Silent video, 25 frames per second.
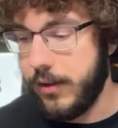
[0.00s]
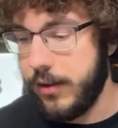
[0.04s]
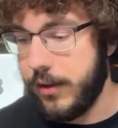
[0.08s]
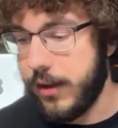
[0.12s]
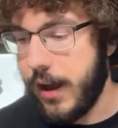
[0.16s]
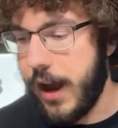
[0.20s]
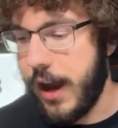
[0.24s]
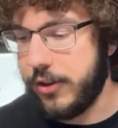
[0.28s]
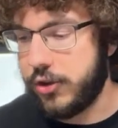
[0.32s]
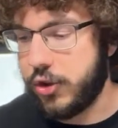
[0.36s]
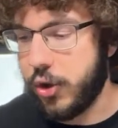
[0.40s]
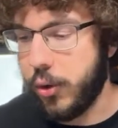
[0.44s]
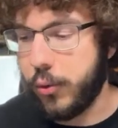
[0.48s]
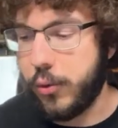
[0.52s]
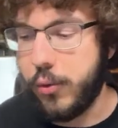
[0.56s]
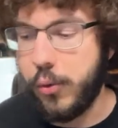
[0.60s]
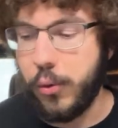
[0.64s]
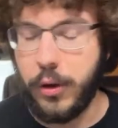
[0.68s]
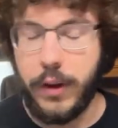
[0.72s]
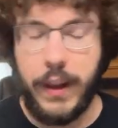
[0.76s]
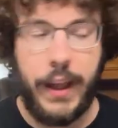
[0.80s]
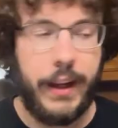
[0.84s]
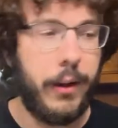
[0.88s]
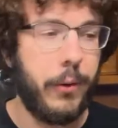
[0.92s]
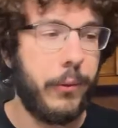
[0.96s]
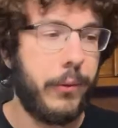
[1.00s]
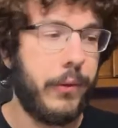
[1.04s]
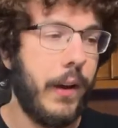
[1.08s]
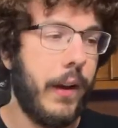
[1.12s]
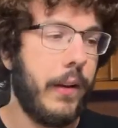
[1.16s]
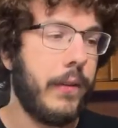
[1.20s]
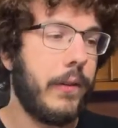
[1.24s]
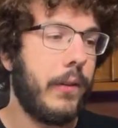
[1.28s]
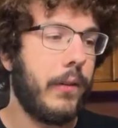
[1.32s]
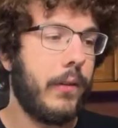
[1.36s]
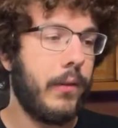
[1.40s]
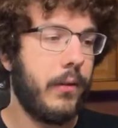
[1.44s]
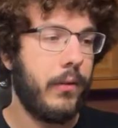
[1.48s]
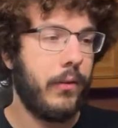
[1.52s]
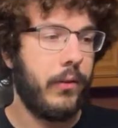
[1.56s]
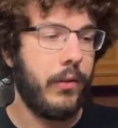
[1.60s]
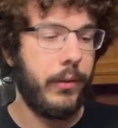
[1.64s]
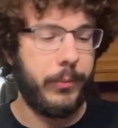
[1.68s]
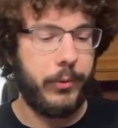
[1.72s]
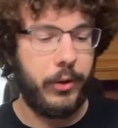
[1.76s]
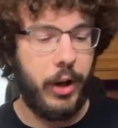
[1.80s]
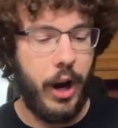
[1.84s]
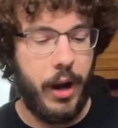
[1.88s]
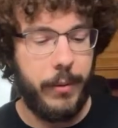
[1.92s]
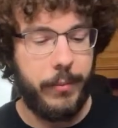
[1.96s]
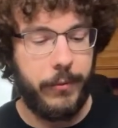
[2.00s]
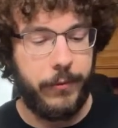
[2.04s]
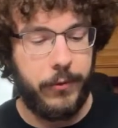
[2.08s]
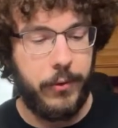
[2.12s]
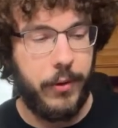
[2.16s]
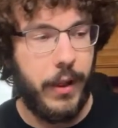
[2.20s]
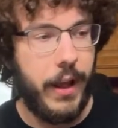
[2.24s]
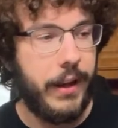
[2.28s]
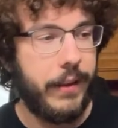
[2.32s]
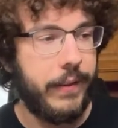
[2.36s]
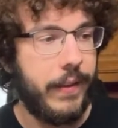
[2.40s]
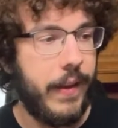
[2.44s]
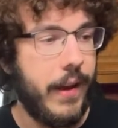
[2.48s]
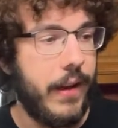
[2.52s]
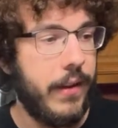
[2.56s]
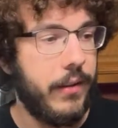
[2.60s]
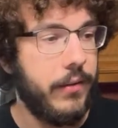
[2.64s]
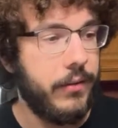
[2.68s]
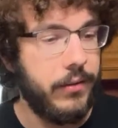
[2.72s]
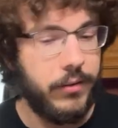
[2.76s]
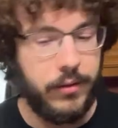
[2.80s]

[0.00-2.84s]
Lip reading: I show cool Lego sets. Subscribe if you like that.